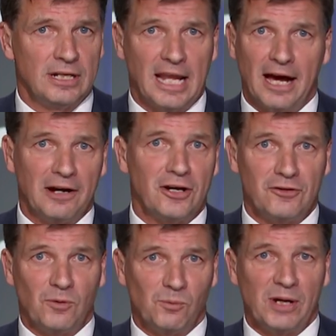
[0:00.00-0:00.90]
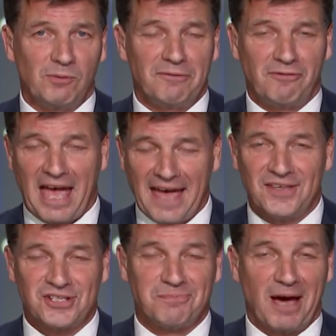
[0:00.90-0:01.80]
Now, we've had
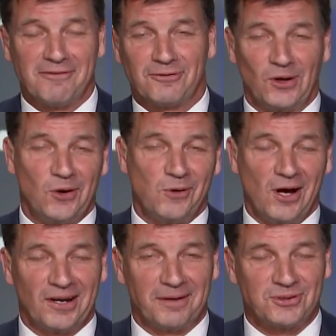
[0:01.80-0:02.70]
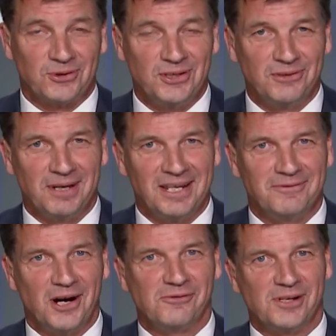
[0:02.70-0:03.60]
this debate for a long while, and I'm sure you've been
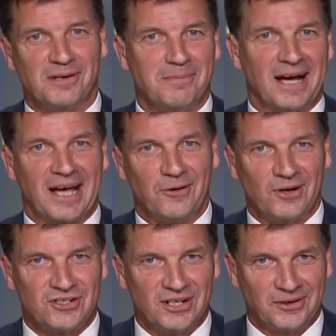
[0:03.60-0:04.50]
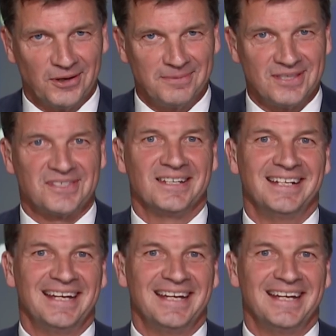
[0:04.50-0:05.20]
involved with it, about coalition agreements.